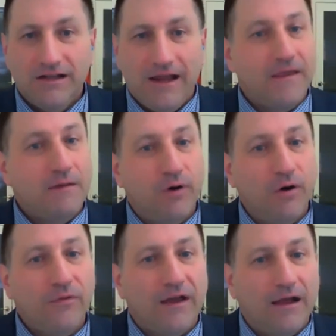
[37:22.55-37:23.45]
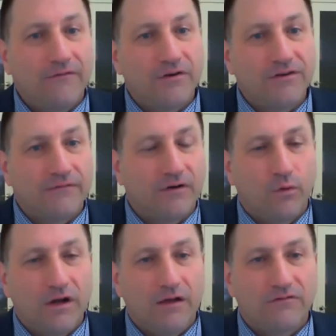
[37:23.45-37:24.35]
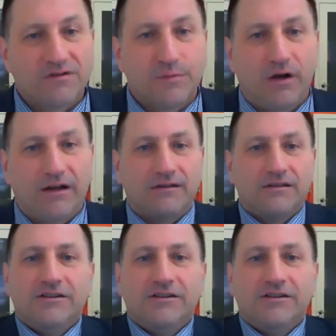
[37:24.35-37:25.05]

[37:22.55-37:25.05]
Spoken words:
And they both have their different way of responding.